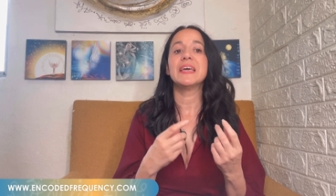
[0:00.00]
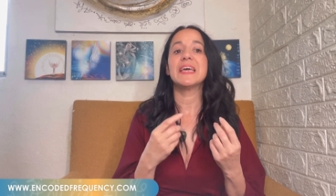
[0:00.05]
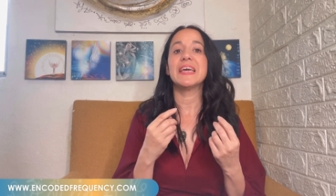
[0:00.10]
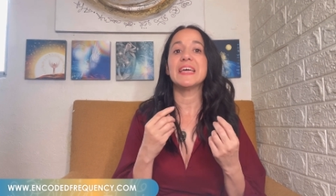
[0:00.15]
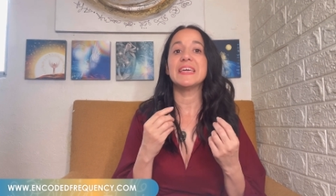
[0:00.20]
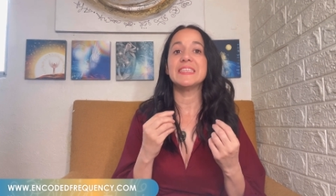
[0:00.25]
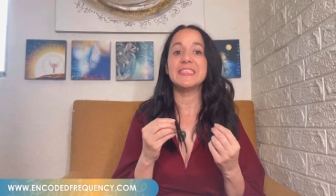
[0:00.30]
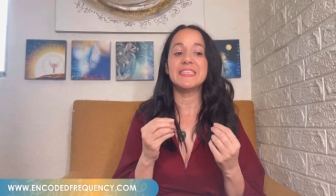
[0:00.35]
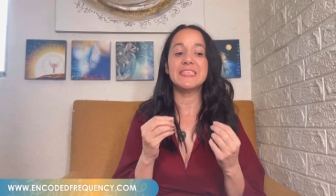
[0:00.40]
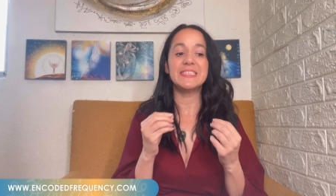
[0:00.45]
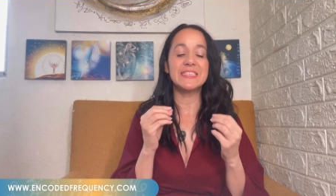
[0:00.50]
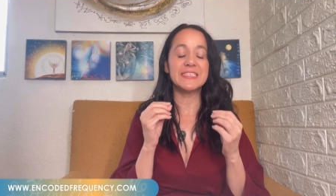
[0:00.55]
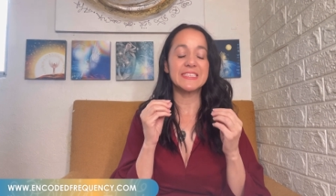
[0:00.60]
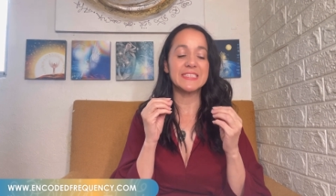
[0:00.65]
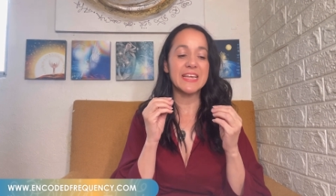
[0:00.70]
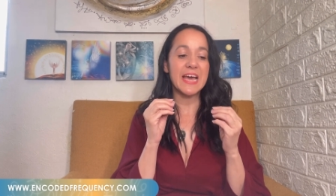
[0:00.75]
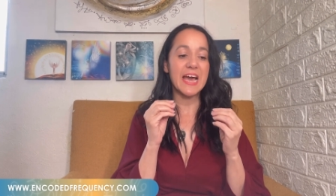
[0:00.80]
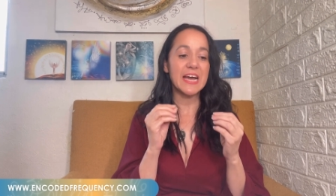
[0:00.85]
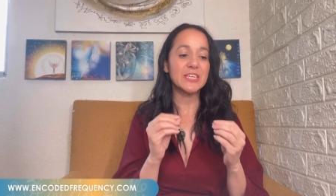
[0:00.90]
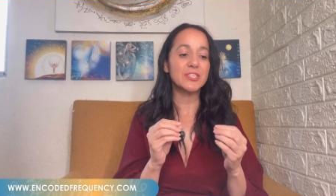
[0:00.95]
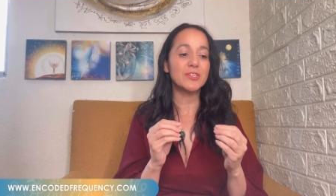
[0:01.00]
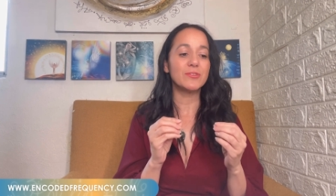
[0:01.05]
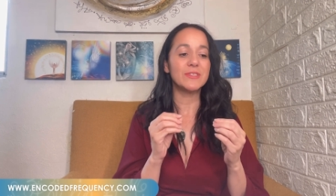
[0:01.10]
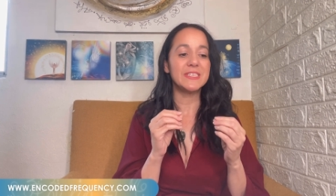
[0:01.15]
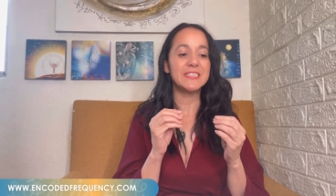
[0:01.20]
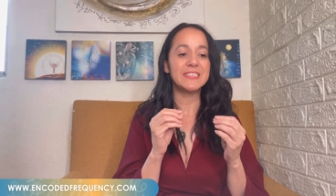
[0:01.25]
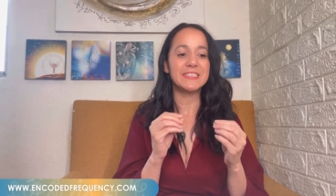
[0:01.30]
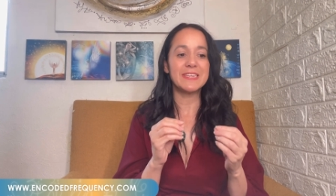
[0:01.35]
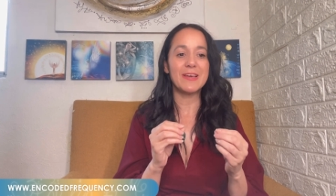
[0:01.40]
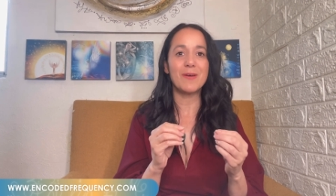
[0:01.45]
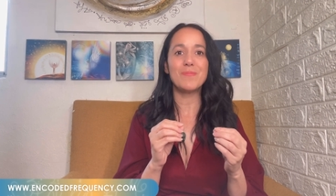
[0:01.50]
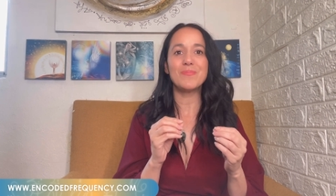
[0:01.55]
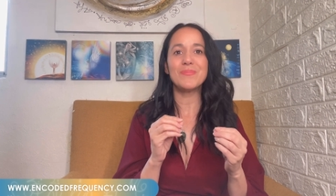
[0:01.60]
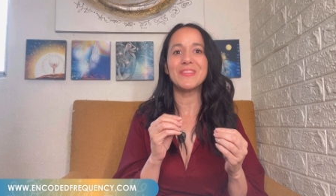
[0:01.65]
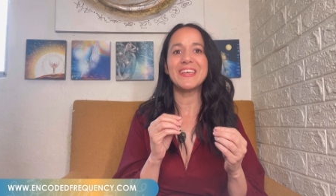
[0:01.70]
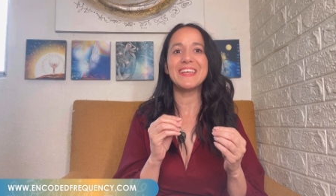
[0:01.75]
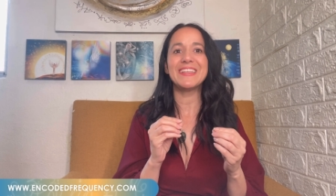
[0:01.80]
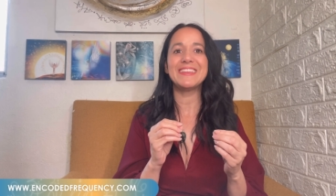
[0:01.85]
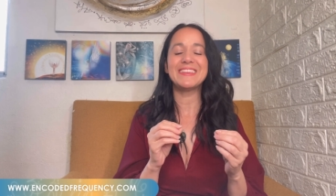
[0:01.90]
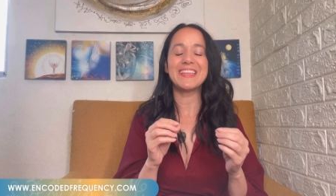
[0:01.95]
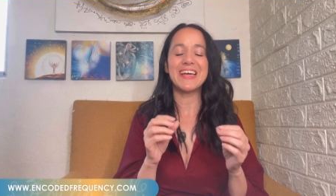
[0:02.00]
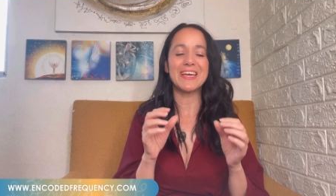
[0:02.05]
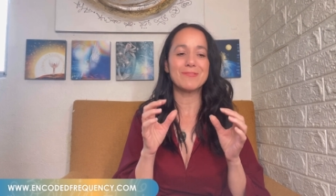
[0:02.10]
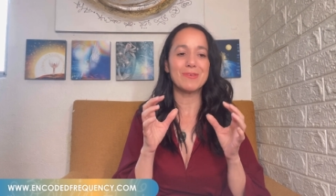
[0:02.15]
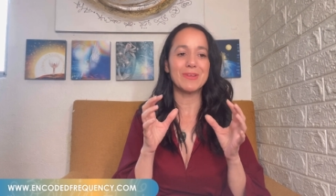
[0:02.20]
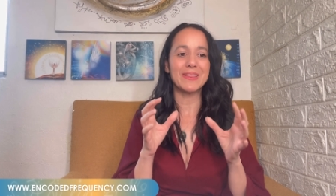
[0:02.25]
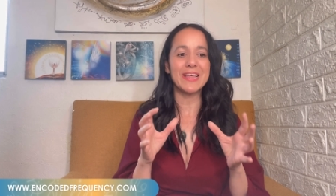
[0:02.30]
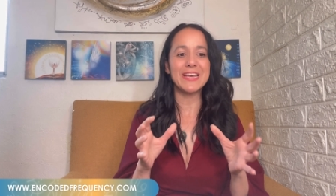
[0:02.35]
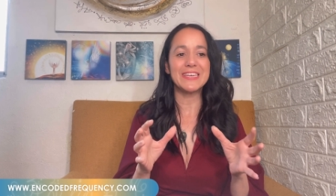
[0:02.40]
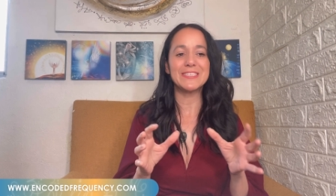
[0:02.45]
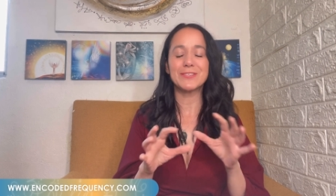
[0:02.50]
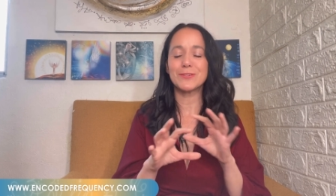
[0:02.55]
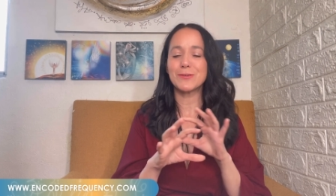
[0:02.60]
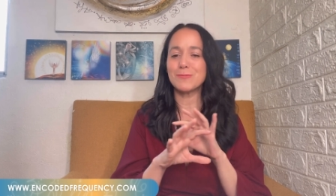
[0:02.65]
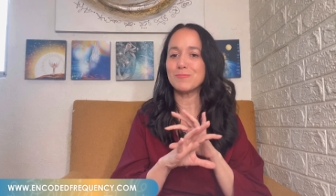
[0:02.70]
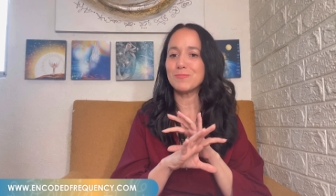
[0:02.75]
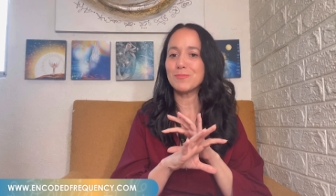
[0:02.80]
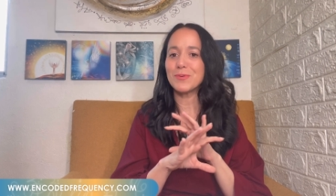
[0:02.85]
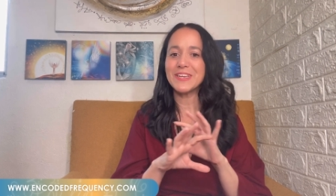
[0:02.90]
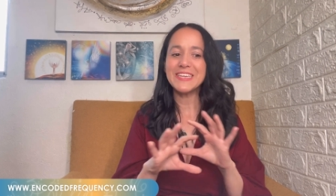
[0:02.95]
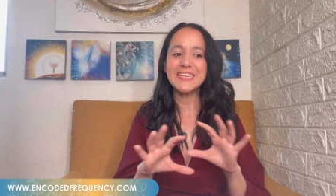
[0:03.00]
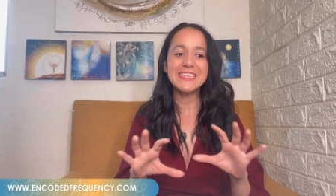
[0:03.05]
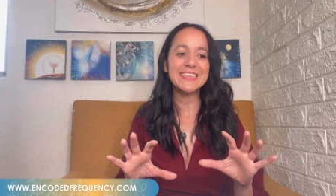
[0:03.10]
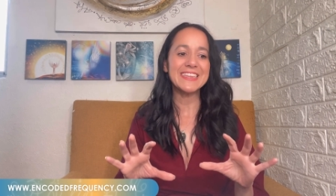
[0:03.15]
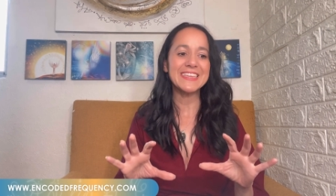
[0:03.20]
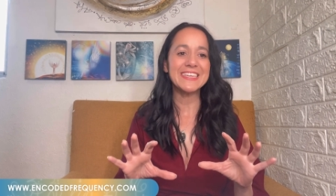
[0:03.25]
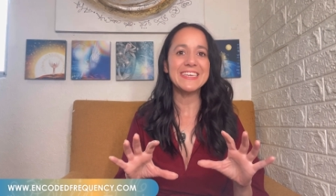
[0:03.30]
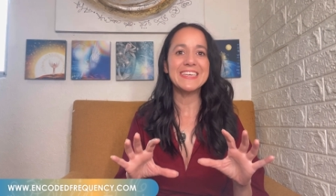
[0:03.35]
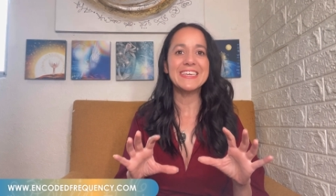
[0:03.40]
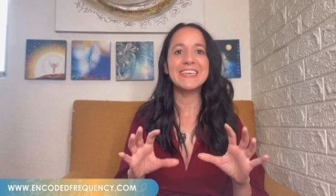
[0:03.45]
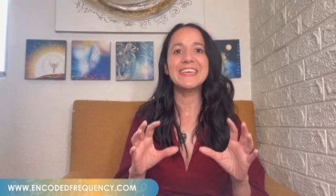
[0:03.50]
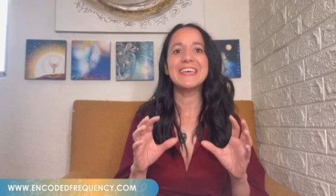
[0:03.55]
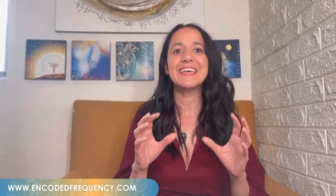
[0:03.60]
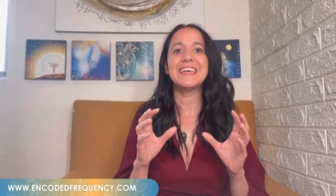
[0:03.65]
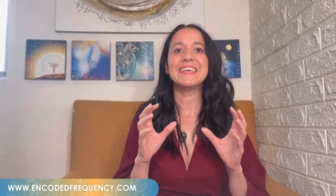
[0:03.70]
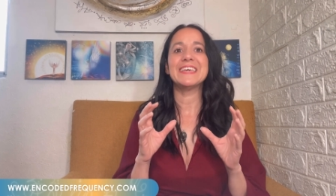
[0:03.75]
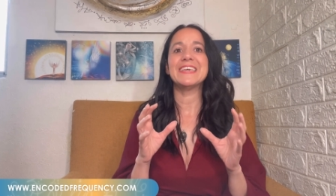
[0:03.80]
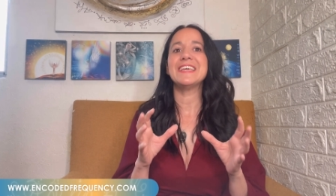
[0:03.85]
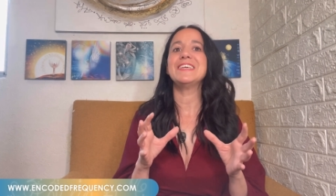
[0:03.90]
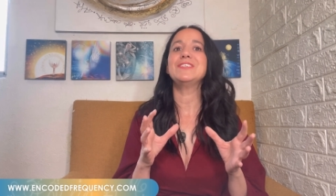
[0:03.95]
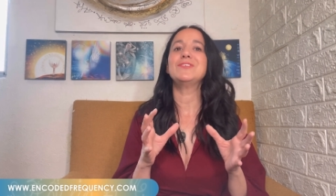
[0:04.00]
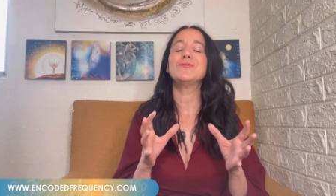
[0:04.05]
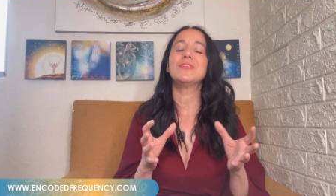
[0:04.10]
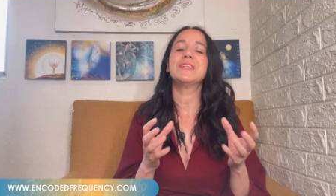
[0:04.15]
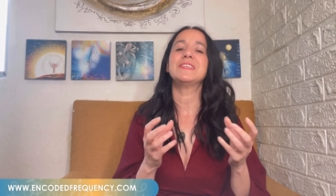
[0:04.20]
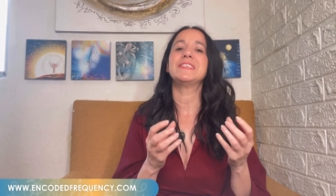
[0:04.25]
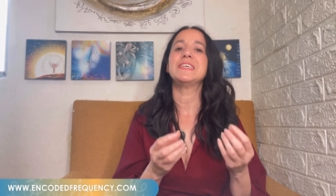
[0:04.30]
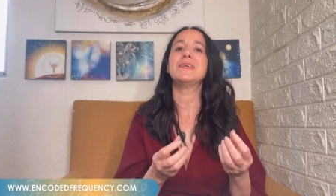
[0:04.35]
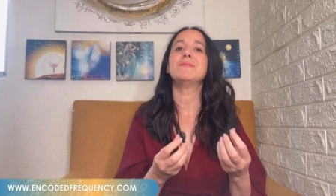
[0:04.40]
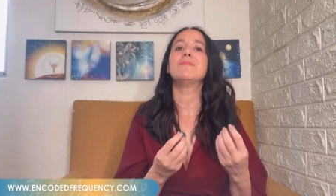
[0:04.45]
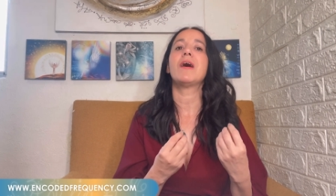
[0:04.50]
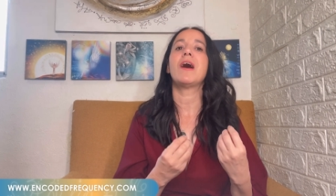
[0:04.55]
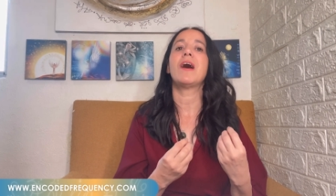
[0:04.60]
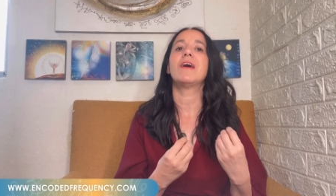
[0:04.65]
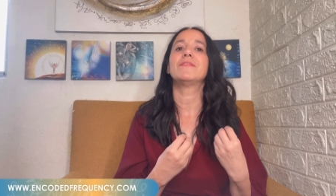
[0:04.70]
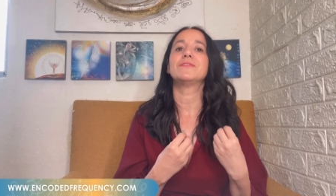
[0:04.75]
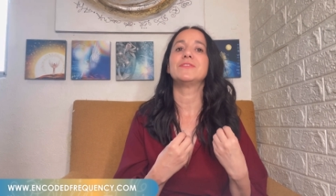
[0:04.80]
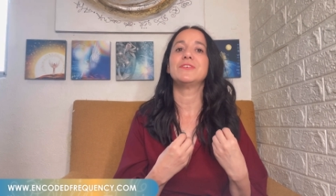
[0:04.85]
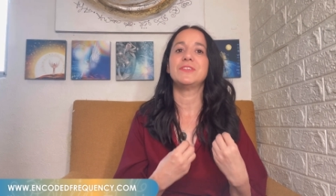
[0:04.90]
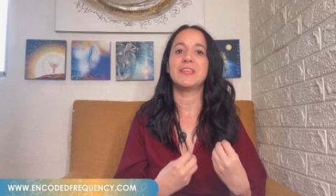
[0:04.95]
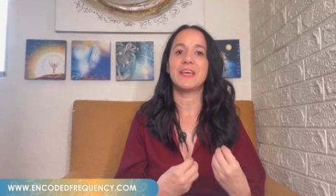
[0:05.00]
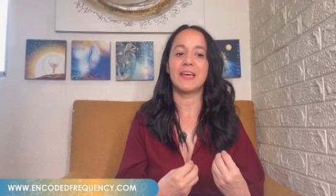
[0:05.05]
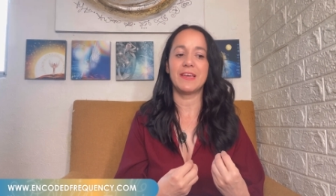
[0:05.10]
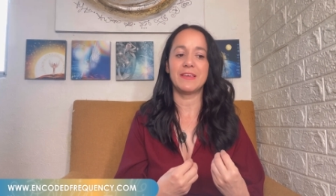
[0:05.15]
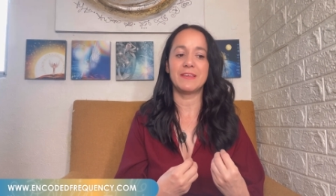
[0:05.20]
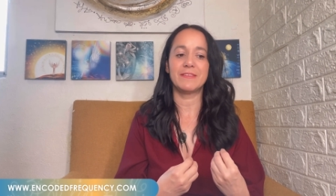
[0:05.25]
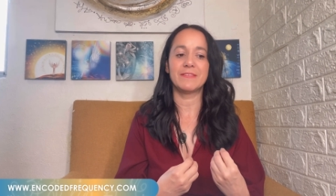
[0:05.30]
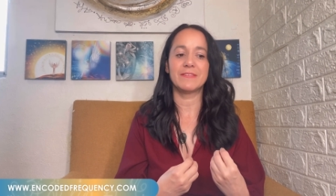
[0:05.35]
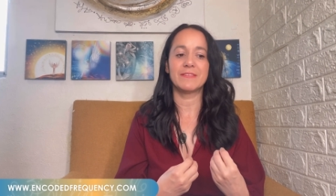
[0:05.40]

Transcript: And this is actually something that relates completely into the theme of today.